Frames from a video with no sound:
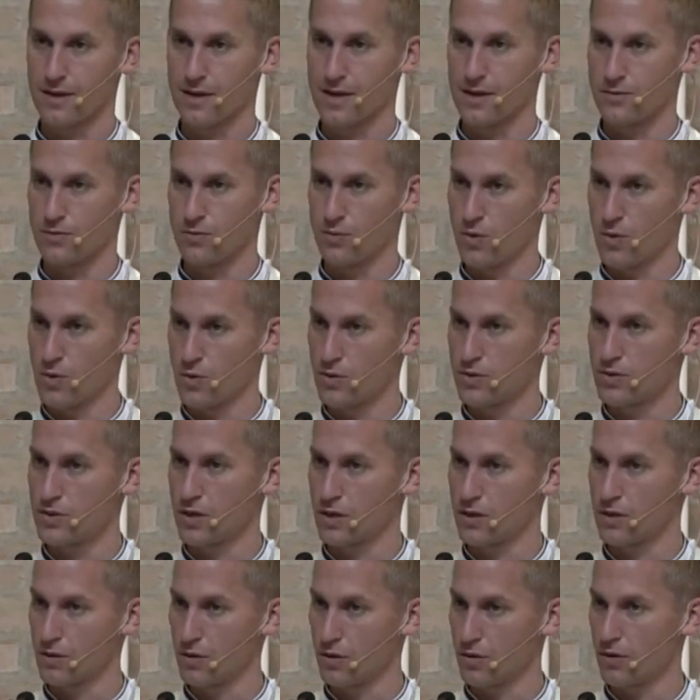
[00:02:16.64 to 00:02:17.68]
His wounds,
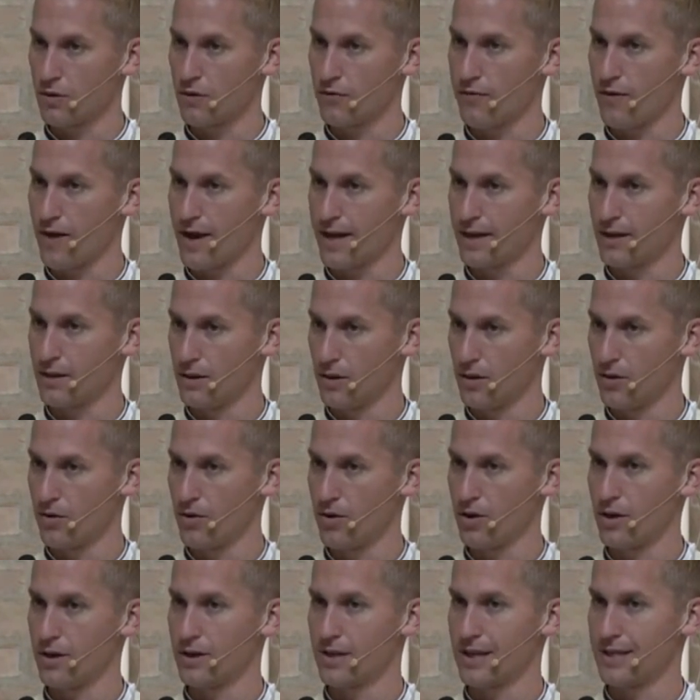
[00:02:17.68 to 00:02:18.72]
the glorified
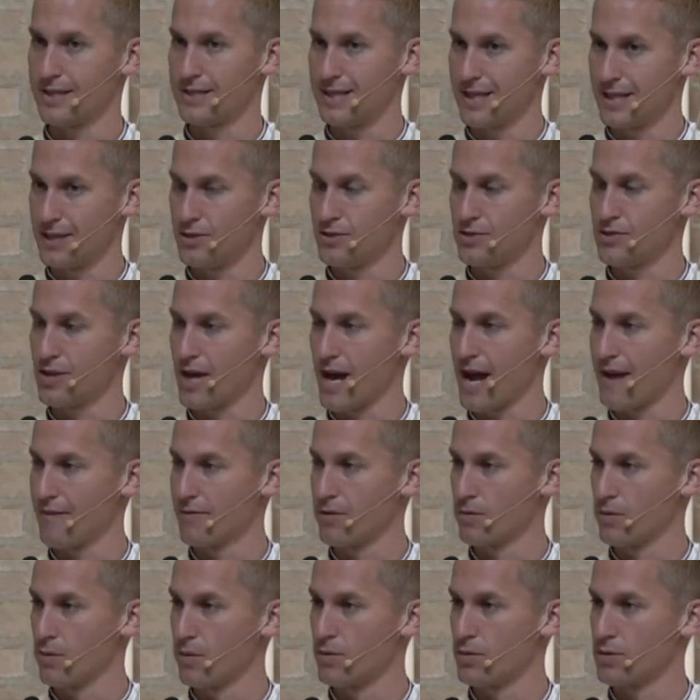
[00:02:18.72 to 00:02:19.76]
Lord continues to
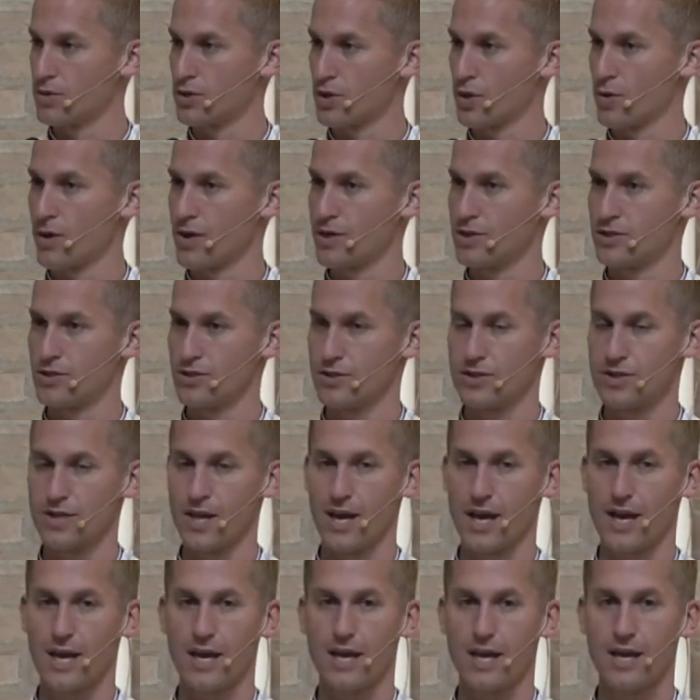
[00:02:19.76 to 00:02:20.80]
have the wounds so as
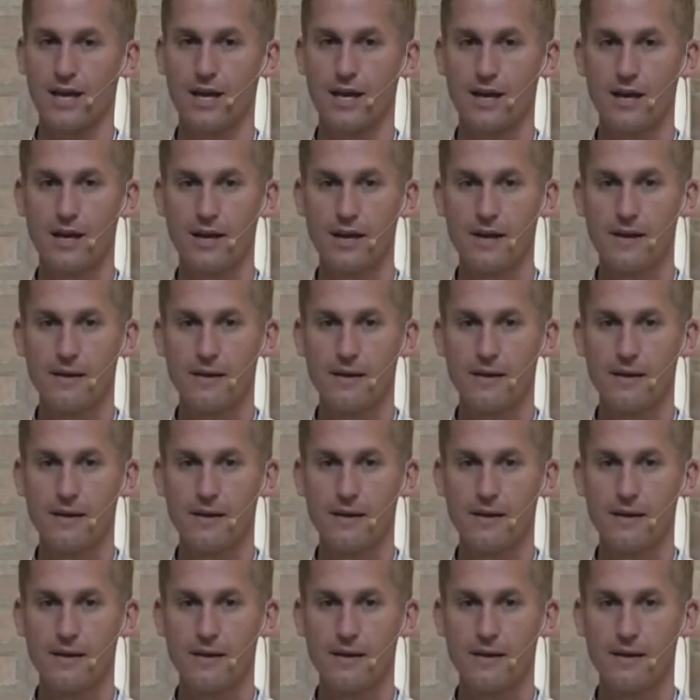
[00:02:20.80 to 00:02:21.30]
to